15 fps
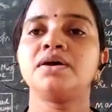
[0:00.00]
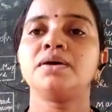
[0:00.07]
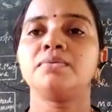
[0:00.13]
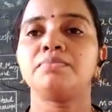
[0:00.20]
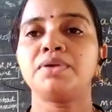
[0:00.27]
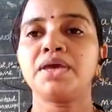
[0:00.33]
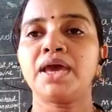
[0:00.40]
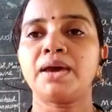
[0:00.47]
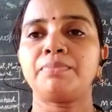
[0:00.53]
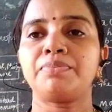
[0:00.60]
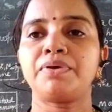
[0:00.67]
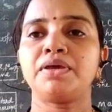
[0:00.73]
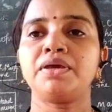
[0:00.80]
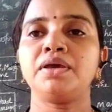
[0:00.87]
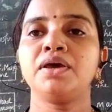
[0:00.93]
be
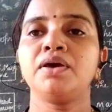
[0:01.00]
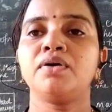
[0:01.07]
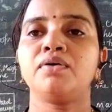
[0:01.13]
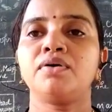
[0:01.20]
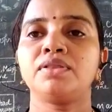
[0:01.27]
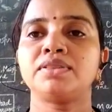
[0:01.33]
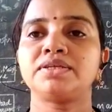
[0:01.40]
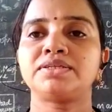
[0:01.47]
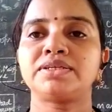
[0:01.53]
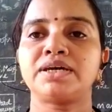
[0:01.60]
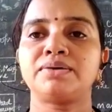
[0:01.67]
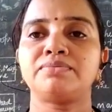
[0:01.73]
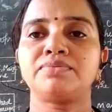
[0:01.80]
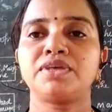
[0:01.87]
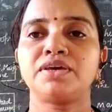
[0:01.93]
happy all the
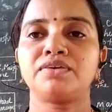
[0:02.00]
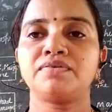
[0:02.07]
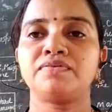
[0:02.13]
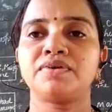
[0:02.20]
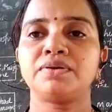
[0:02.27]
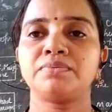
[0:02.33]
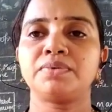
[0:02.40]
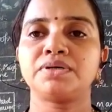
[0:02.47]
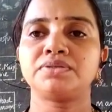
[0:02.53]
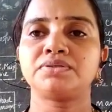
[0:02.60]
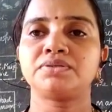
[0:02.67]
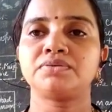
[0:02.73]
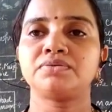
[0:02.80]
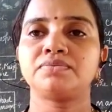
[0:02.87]
time. Thank you very much.